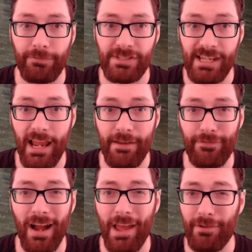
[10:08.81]

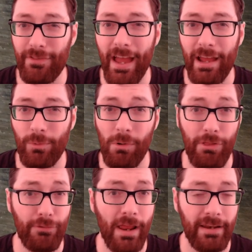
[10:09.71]
safe, either that or
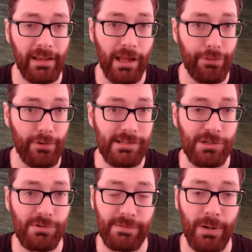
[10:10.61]
threatening a thrust
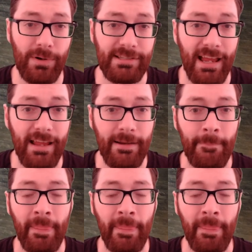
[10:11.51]
to his opponent's head.